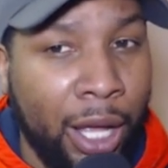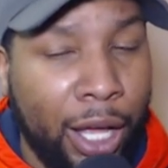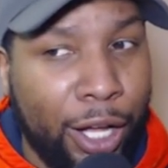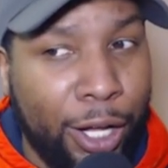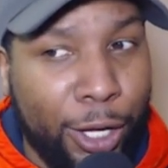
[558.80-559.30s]

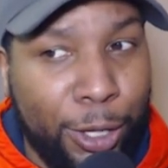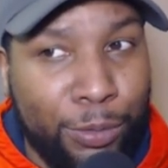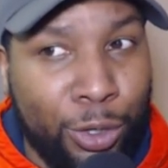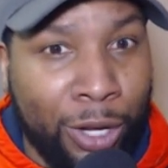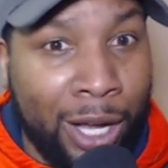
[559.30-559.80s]
uh,
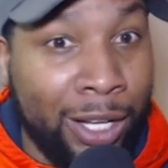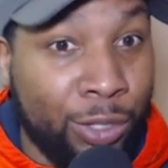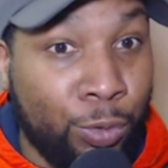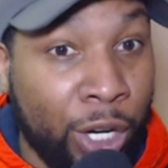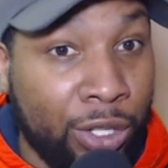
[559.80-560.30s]
you know, kind of
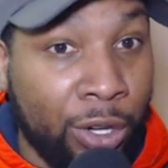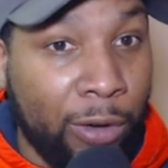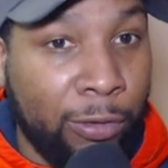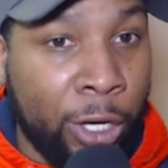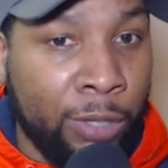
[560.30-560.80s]
his
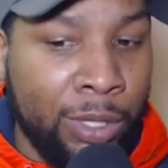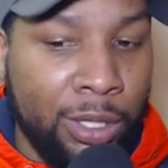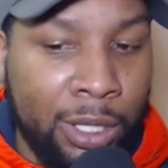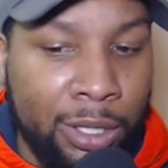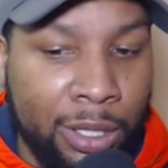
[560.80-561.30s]
redshirt freshman
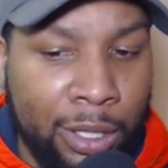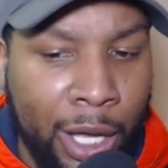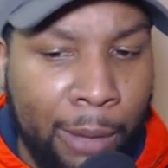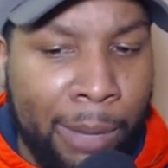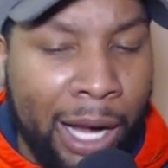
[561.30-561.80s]
season,
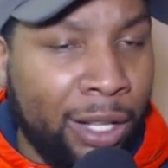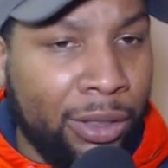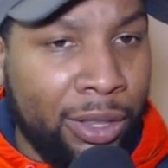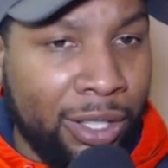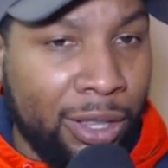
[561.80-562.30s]
but I
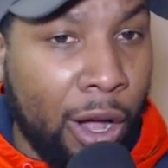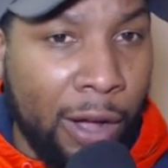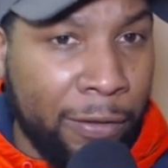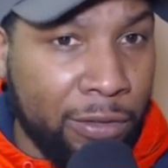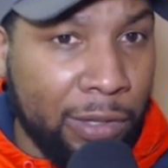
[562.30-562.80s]
didn't think the
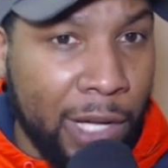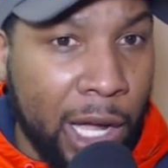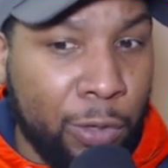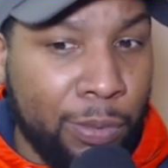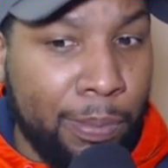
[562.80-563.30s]
offensive
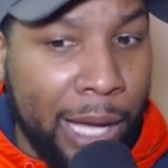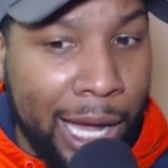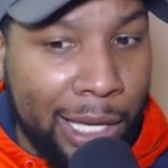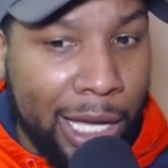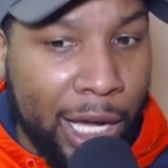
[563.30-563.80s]
line was
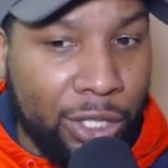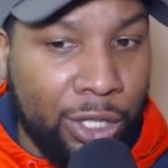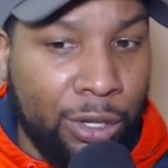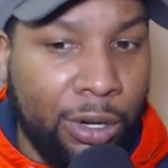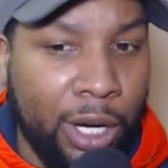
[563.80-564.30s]
bad last
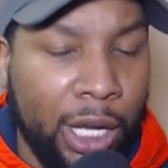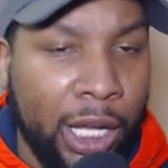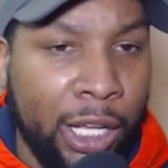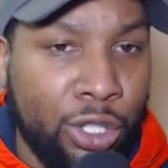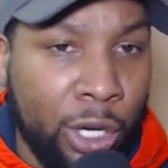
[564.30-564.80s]
year
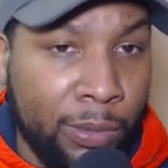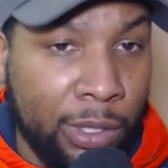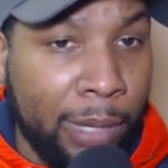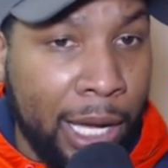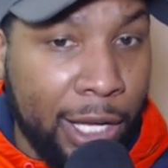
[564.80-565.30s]
in terms
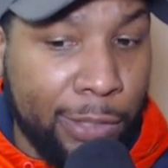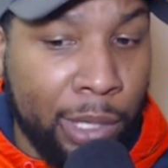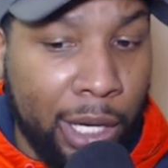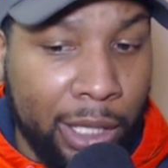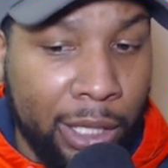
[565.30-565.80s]
of pass
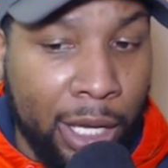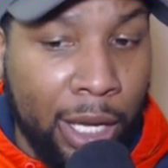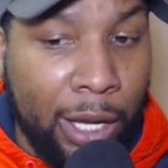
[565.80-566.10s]
blocking.